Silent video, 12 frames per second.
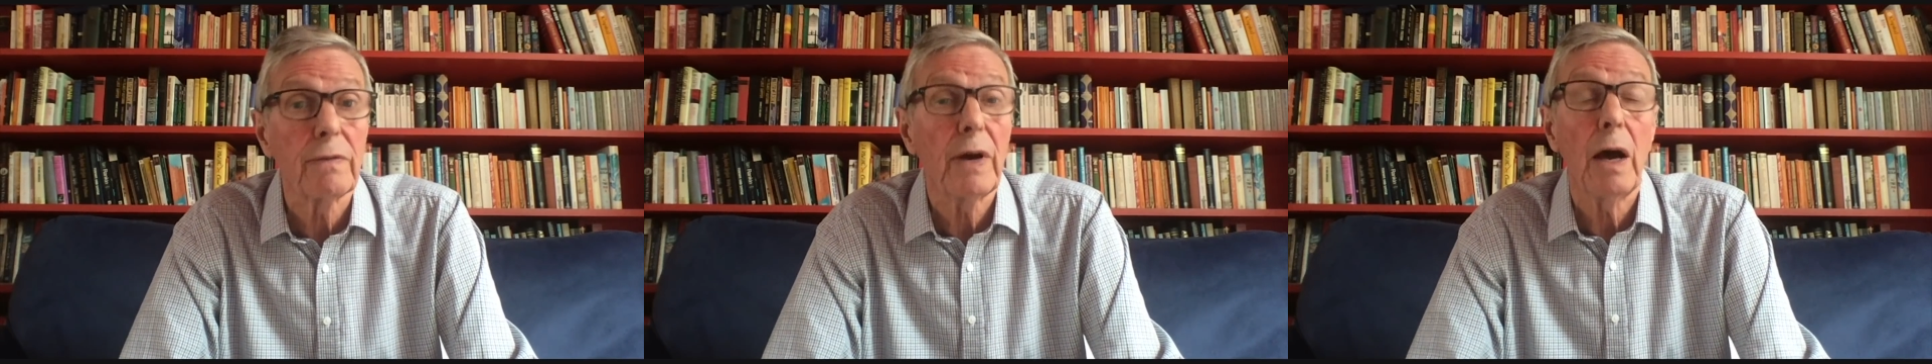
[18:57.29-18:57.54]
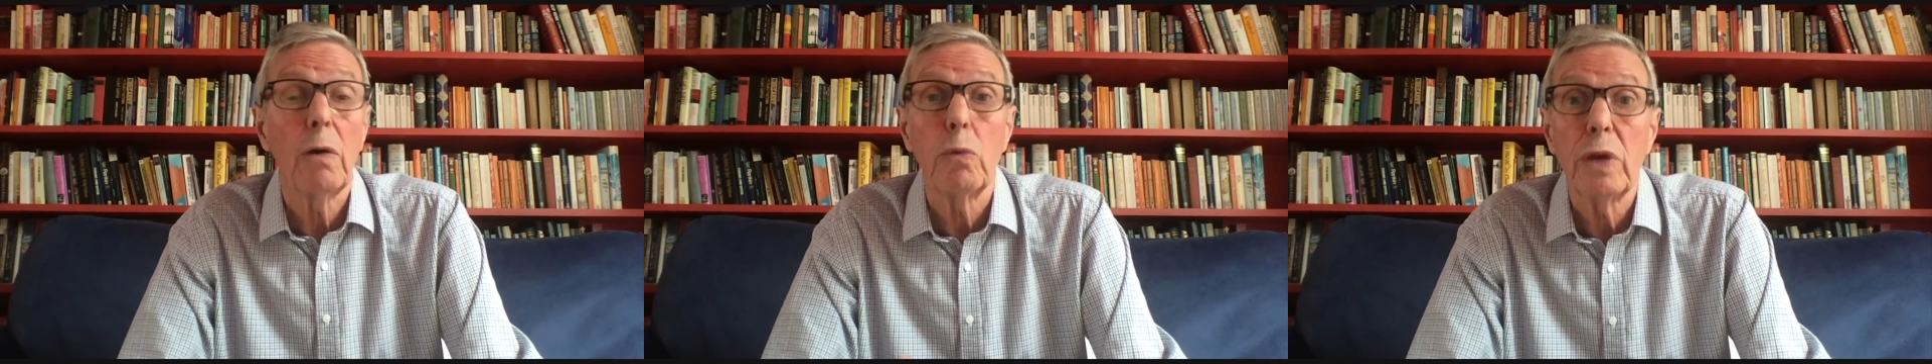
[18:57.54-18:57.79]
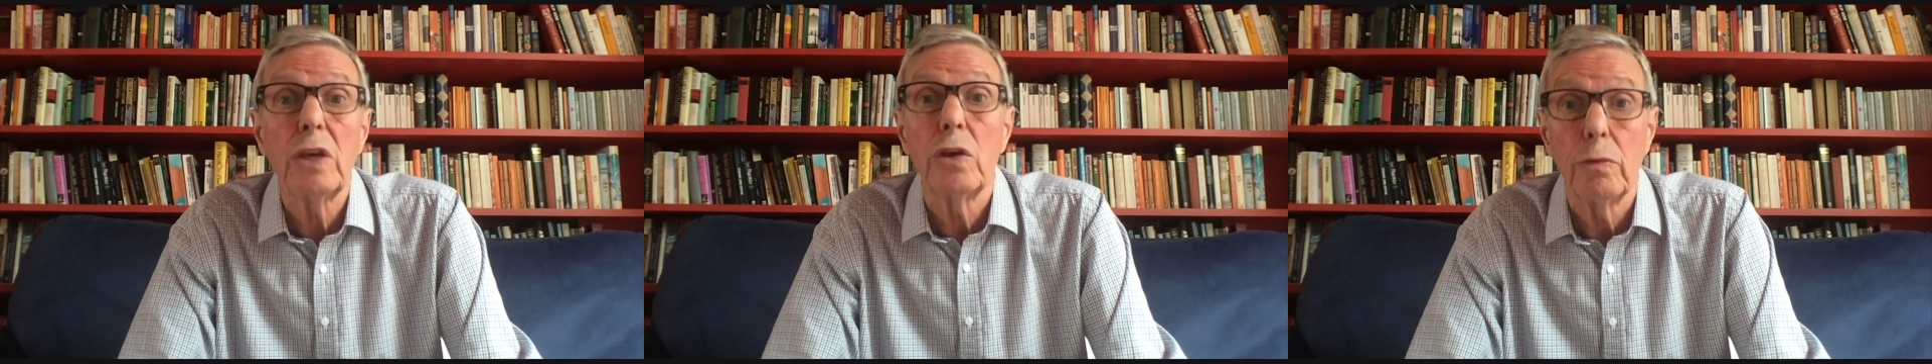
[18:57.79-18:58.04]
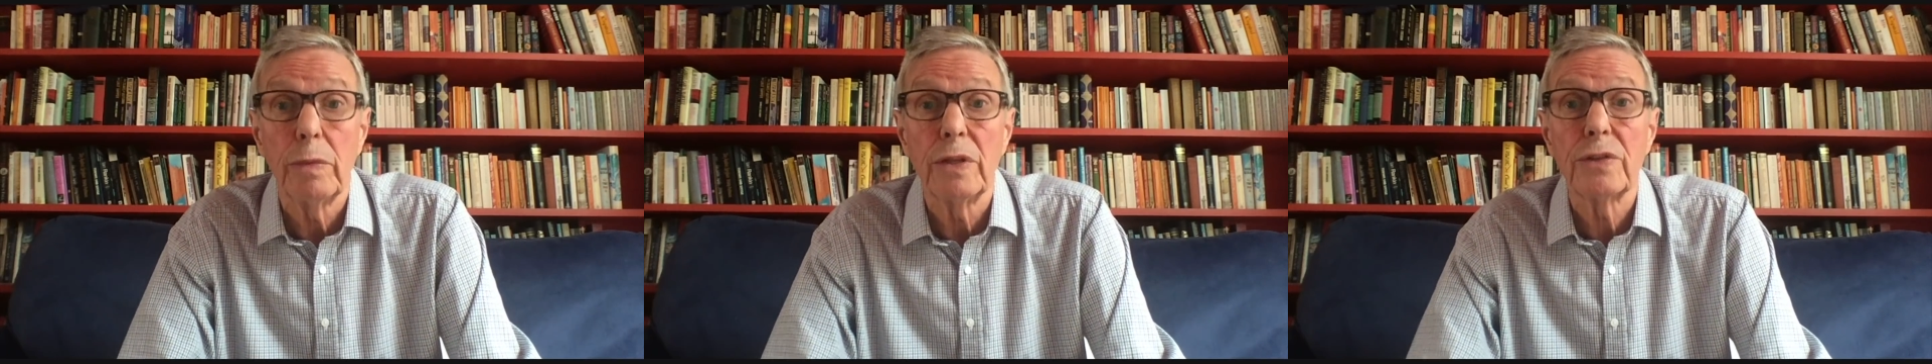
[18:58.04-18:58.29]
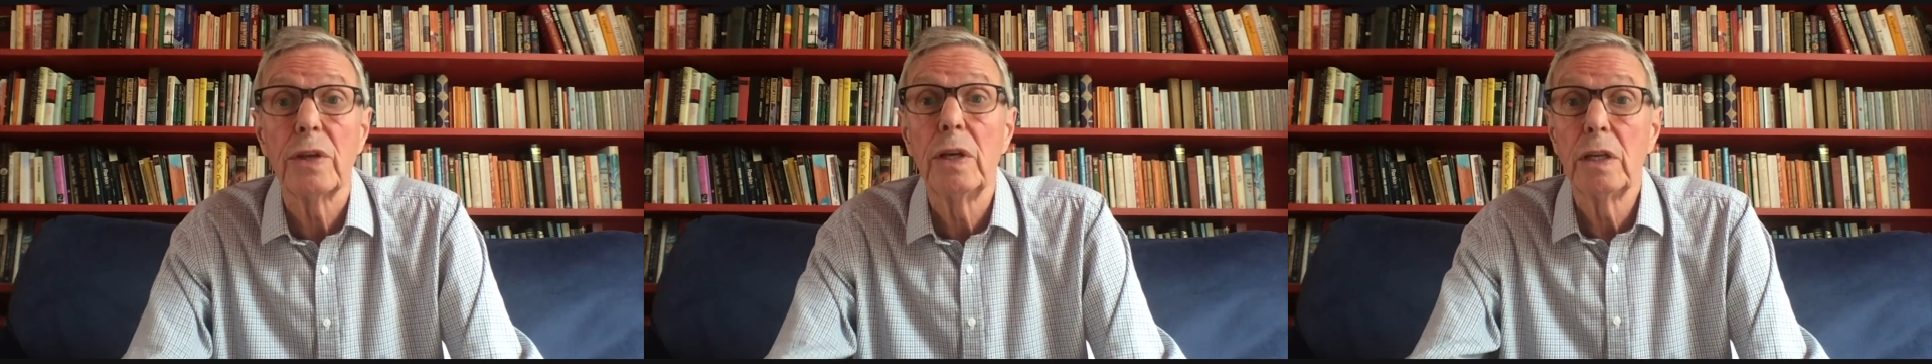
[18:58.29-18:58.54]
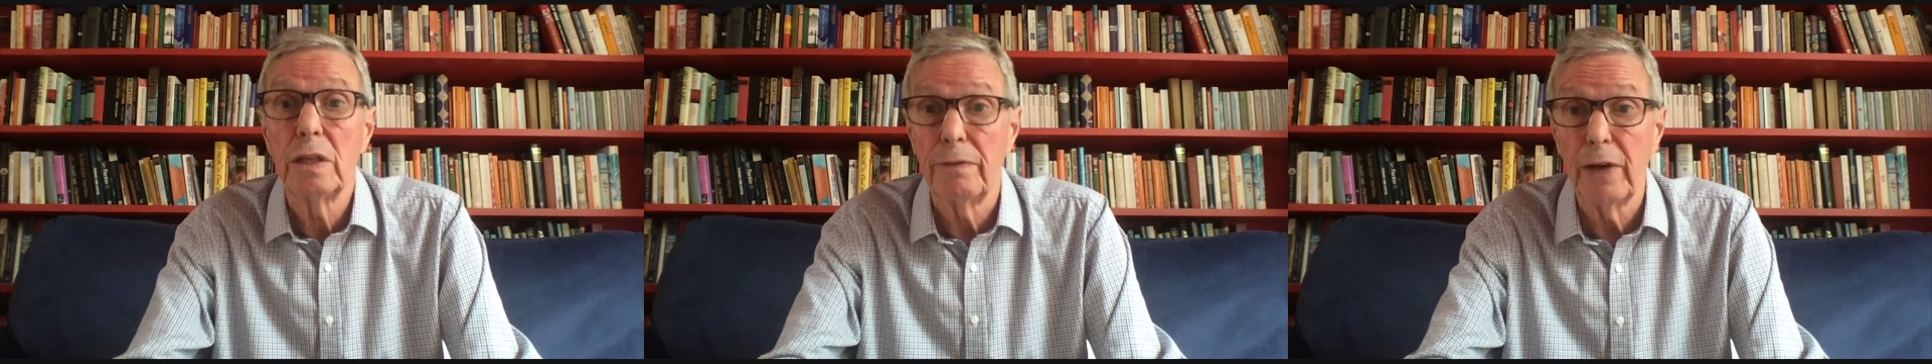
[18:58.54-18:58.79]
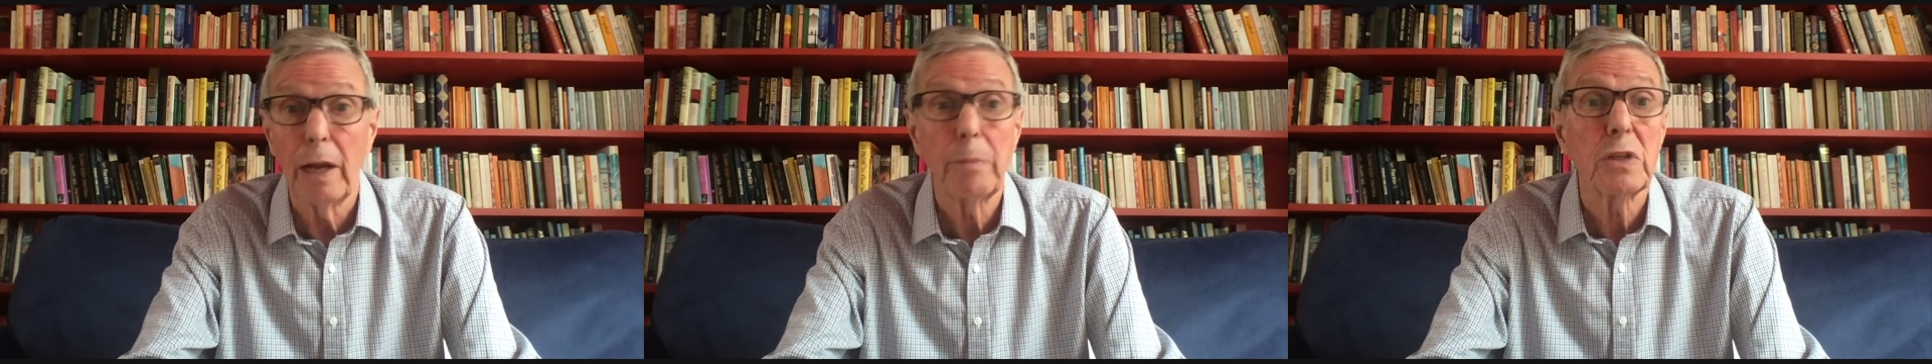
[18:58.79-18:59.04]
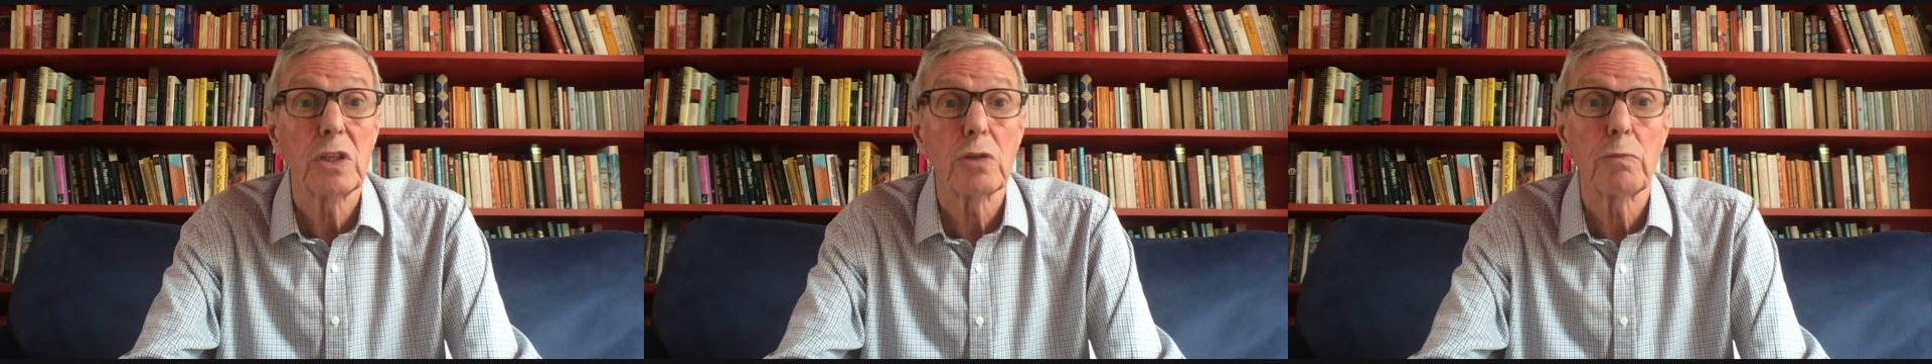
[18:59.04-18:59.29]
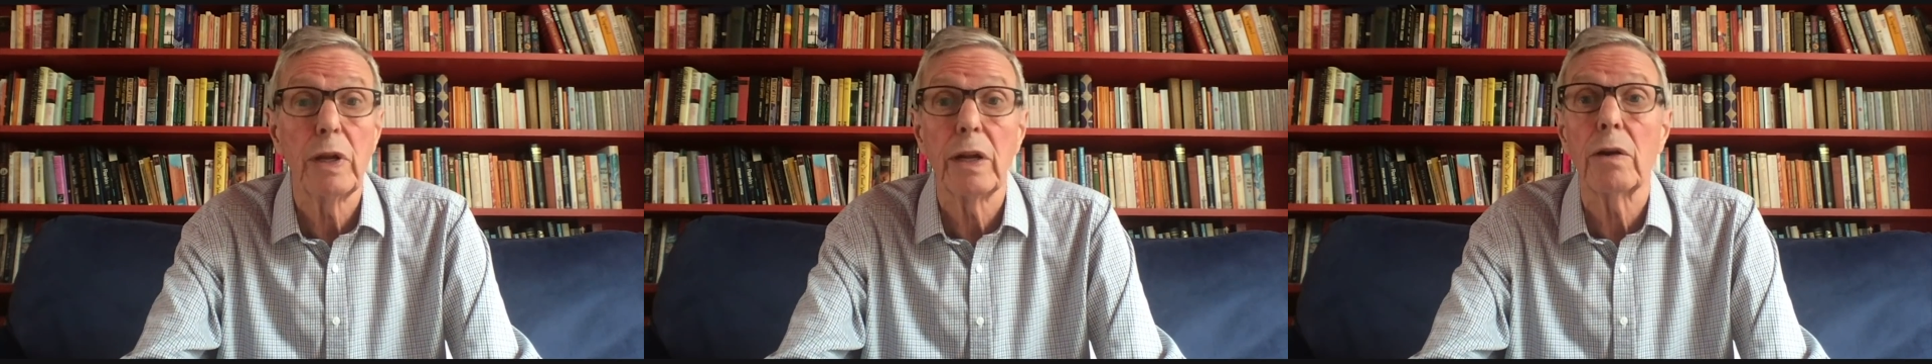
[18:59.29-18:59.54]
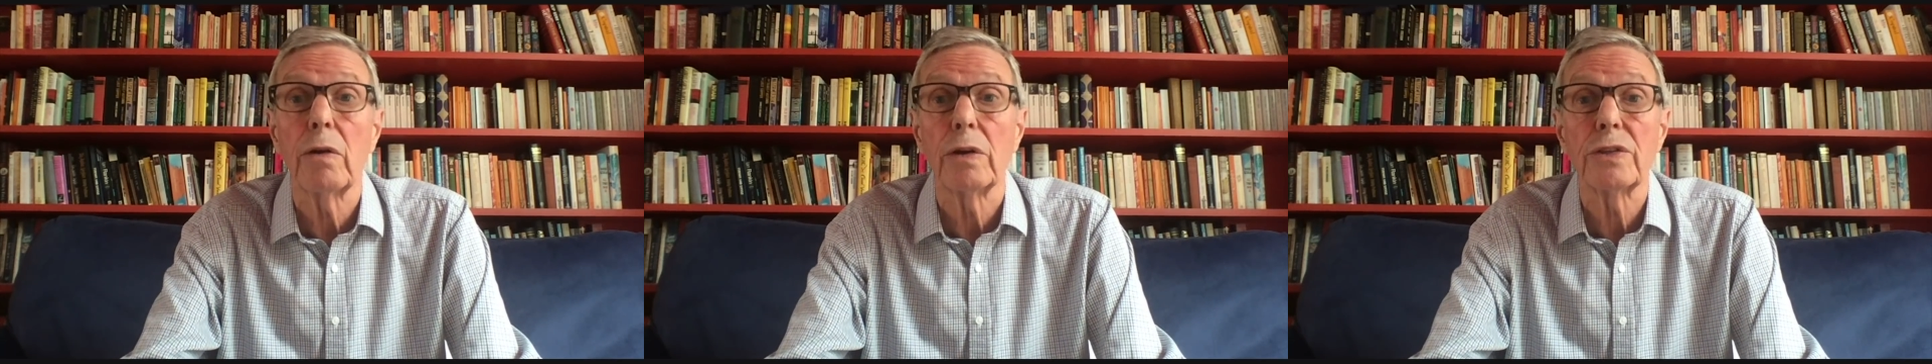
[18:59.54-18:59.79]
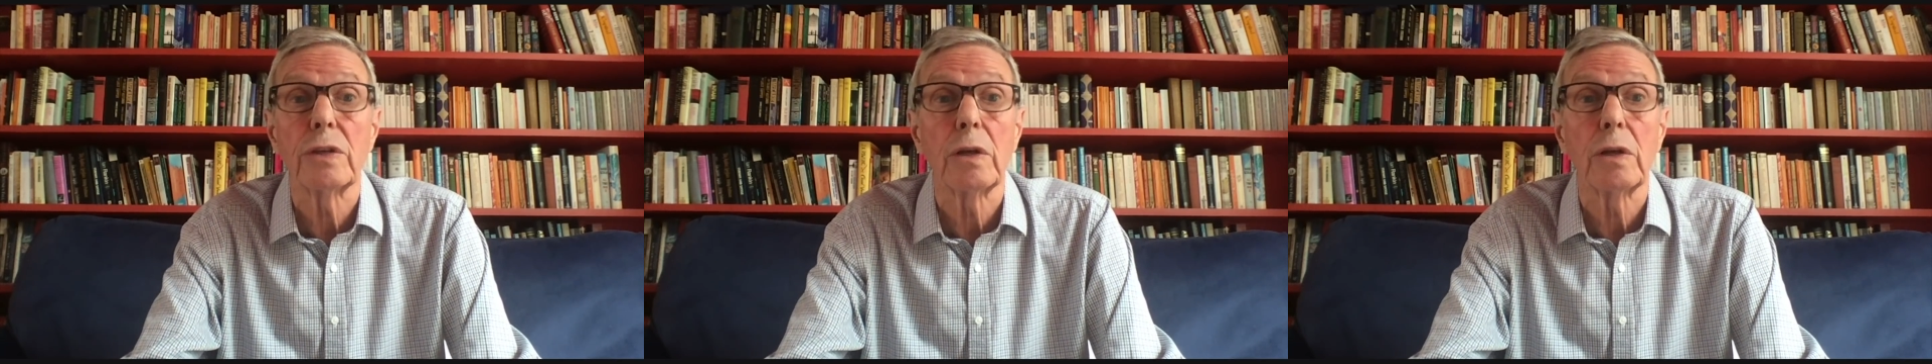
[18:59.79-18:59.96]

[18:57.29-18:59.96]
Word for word: how we humans developed and spread across the